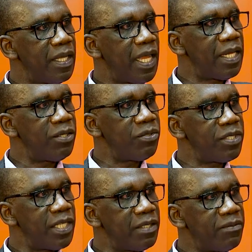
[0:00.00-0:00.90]
A new
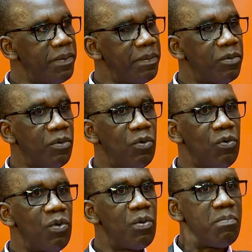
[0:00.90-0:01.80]
set of people
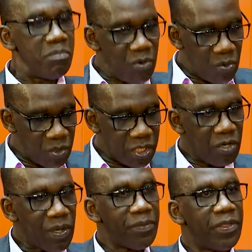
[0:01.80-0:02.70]
who would
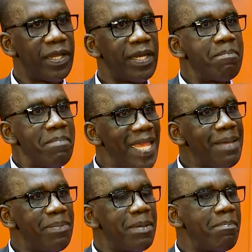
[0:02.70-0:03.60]
go out there. And
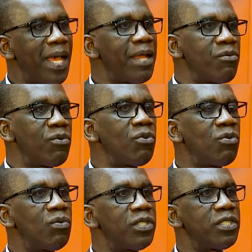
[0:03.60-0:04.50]
maybe my
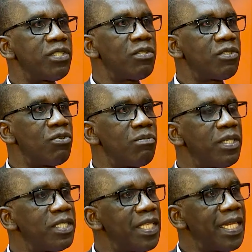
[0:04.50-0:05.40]
role was not so
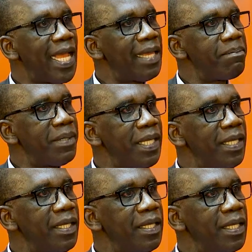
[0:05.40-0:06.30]
much that I
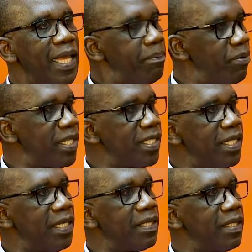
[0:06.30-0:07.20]
be a president.